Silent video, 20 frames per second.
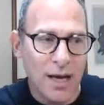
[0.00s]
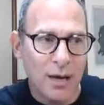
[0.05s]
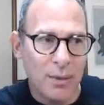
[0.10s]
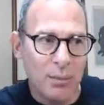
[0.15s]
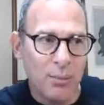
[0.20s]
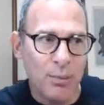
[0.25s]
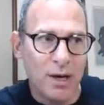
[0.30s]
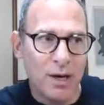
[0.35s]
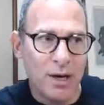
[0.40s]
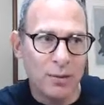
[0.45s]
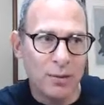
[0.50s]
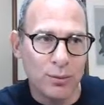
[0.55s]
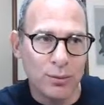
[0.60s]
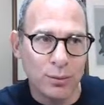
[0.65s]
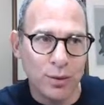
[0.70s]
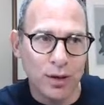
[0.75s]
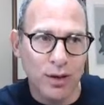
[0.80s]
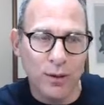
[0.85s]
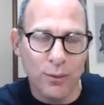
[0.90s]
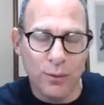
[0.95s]
but
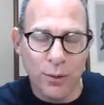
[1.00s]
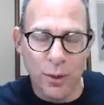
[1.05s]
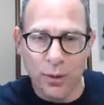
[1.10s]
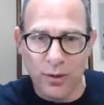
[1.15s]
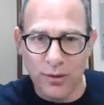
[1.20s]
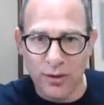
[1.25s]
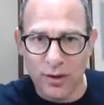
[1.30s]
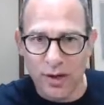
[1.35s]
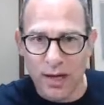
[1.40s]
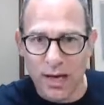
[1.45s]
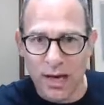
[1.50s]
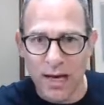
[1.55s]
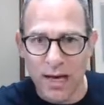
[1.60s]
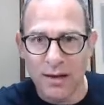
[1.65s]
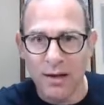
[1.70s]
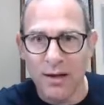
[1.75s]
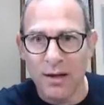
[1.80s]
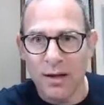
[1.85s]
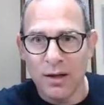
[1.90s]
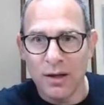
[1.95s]
really focusing
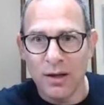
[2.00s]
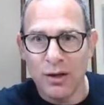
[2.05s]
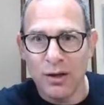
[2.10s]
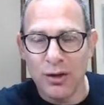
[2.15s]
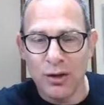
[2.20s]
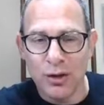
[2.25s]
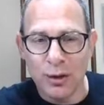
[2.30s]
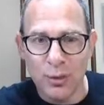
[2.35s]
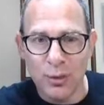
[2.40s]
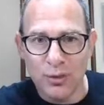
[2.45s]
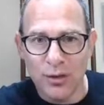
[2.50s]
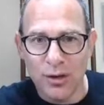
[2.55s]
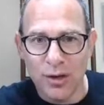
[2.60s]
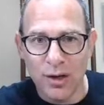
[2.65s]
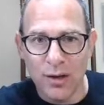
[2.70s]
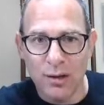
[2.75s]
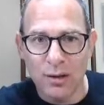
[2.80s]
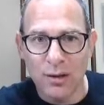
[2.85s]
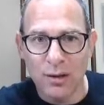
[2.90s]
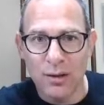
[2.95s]
on
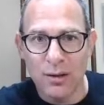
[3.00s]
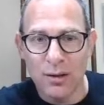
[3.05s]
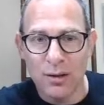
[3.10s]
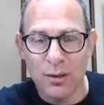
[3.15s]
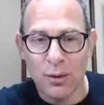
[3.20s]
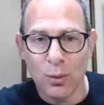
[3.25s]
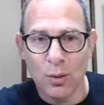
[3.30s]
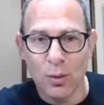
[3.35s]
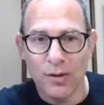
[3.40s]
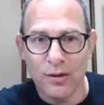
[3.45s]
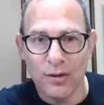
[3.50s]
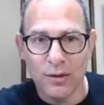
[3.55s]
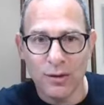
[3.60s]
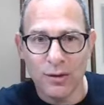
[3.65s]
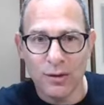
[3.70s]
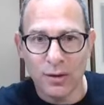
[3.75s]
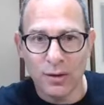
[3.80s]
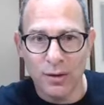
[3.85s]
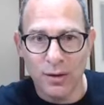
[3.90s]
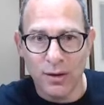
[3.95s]
using what's
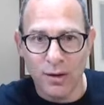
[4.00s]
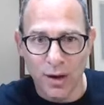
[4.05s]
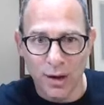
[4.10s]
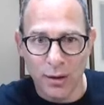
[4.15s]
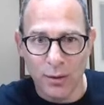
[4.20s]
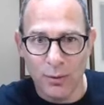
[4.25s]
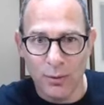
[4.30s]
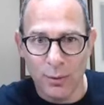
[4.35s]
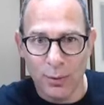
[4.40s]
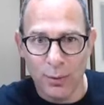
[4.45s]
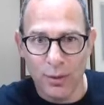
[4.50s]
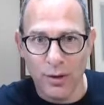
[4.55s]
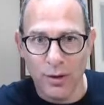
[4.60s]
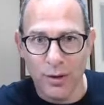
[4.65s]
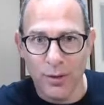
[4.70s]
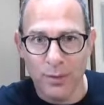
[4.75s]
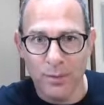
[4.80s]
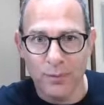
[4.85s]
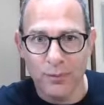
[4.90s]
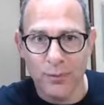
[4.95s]
there for
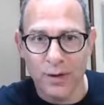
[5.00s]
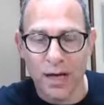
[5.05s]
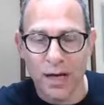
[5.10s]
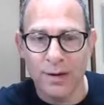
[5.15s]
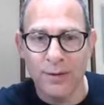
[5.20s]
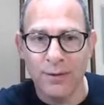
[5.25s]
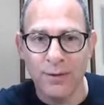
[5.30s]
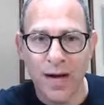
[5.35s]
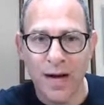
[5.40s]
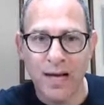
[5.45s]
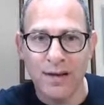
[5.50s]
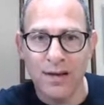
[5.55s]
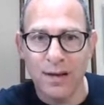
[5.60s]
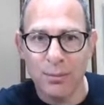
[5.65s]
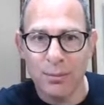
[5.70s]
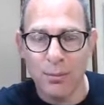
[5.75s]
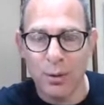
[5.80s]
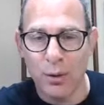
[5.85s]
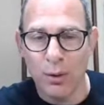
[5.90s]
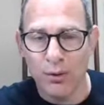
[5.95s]
you. I find that
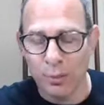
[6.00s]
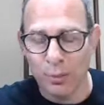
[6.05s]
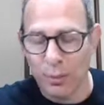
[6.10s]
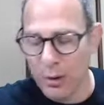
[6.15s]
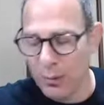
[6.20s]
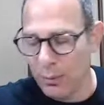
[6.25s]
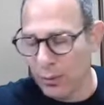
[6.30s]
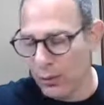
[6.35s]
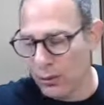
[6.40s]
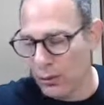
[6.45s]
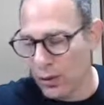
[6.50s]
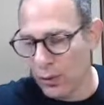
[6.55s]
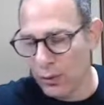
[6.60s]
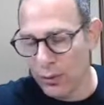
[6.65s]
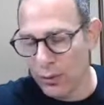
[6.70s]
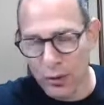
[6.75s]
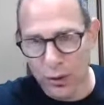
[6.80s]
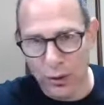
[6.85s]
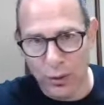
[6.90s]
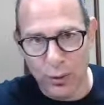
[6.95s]
most people
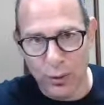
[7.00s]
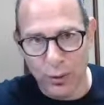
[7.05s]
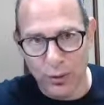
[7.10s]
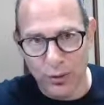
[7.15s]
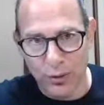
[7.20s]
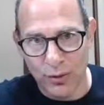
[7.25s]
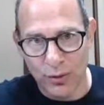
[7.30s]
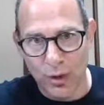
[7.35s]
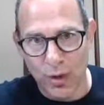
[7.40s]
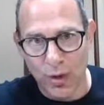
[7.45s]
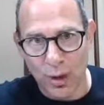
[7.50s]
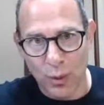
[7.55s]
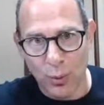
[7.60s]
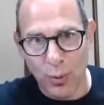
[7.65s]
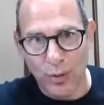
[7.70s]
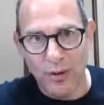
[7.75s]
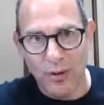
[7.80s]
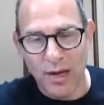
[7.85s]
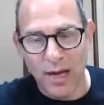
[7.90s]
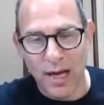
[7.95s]
don't use
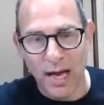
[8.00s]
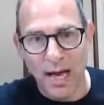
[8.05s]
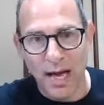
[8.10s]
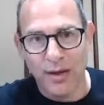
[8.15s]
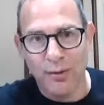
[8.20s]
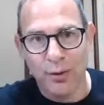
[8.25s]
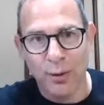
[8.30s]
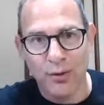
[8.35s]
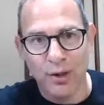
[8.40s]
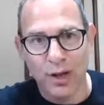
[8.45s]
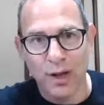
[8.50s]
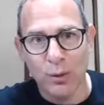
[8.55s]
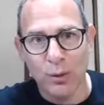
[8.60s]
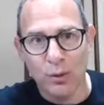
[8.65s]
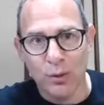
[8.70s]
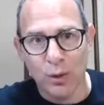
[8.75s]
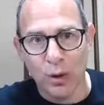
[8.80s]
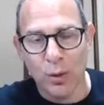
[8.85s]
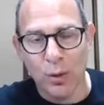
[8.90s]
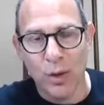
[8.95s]
what they have, or they
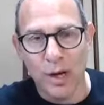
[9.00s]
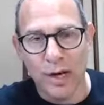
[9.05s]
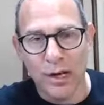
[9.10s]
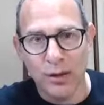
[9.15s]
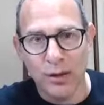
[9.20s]
don't know how to